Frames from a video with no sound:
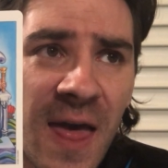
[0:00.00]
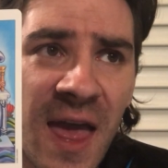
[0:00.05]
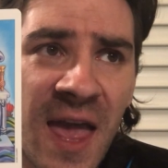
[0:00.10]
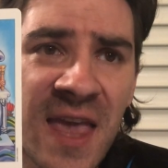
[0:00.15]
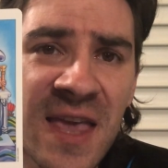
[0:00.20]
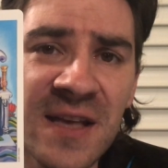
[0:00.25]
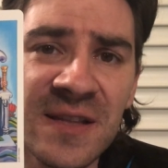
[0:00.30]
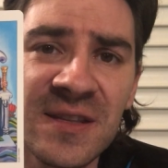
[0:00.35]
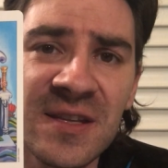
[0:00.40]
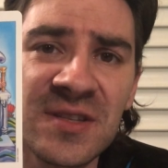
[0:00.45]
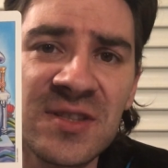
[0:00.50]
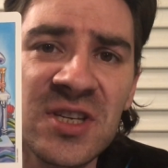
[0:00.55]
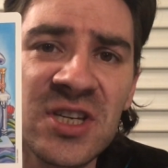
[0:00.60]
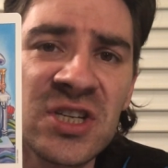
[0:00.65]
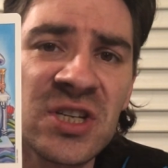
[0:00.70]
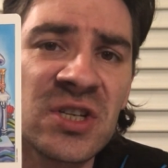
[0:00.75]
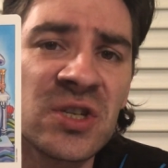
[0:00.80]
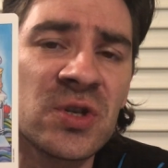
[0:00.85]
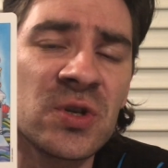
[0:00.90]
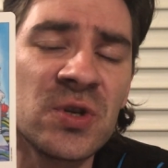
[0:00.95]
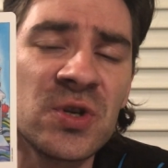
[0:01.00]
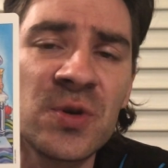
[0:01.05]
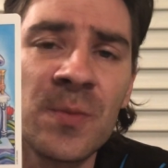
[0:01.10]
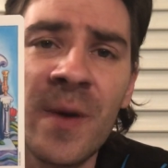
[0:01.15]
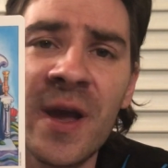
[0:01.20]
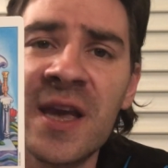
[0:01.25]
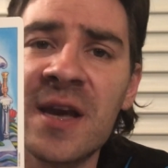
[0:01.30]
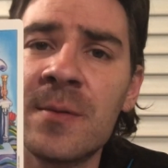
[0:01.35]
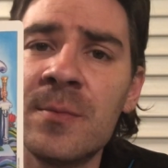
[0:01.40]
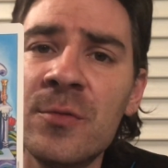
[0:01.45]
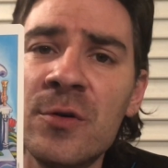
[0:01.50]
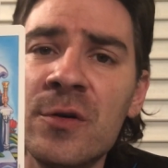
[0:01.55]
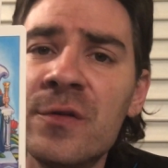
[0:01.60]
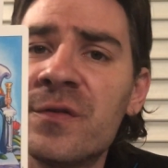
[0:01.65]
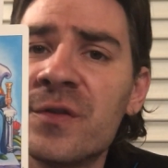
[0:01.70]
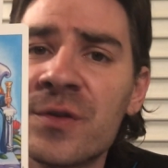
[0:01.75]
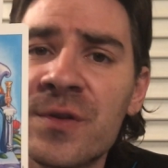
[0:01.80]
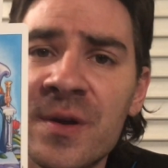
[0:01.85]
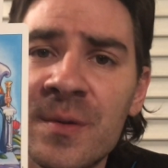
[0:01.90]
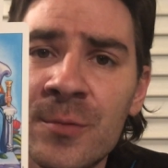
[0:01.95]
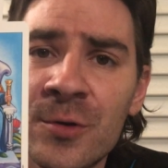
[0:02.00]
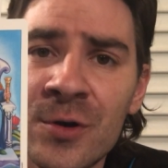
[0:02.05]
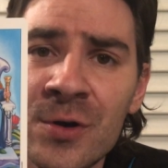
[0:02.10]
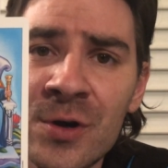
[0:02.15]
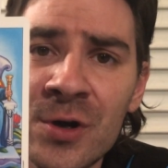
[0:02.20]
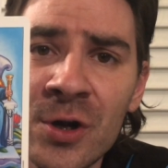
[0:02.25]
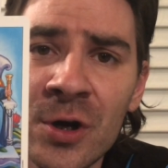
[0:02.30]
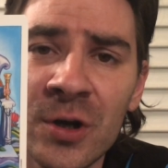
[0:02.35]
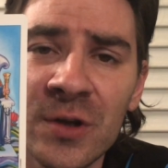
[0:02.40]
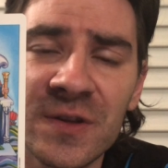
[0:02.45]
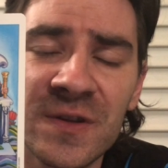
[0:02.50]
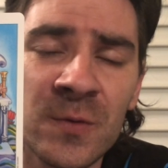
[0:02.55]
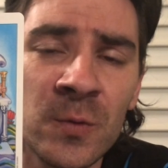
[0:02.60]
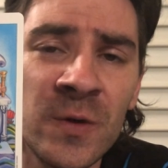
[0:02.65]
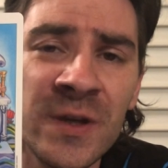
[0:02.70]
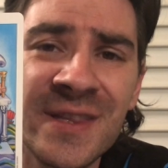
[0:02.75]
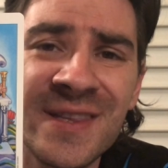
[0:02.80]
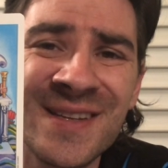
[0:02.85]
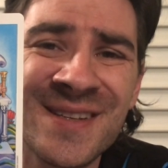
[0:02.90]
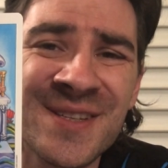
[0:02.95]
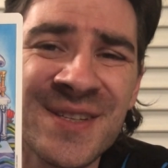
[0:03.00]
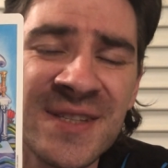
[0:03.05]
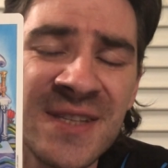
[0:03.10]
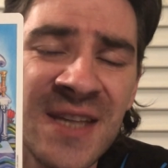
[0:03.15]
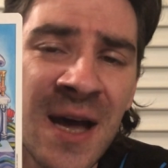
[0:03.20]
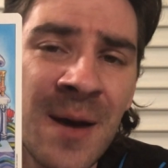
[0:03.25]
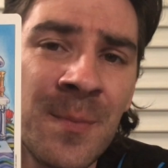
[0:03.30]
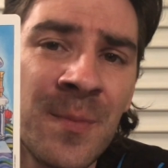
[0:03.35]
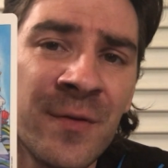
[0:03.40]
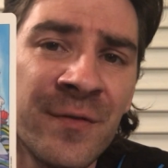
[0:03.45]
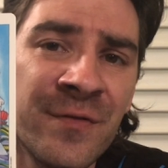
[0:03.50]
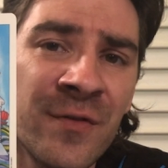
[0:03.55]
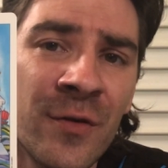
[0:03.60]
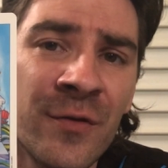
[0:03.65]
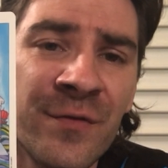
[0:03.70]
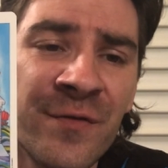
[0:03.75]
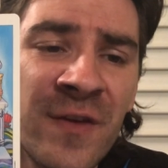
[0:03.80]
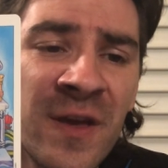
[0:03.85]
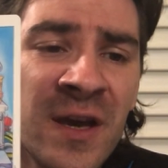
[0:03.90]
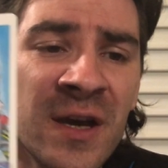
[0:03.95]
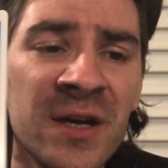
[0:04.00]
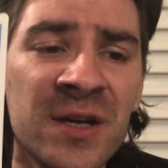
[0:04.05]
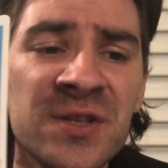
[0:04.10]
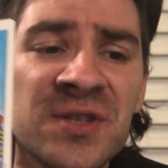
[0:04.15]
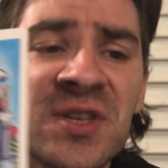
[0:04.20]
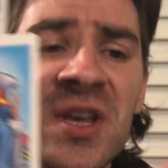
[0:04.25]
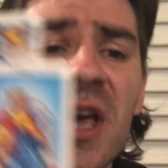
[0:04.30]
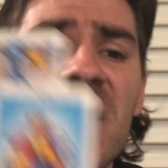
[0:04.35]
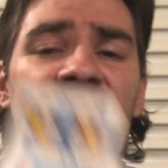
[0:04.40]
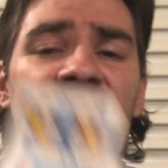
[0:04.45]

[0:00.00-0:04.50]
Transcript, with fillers: a, decision should you make a move on them or not with a snap of your fingers.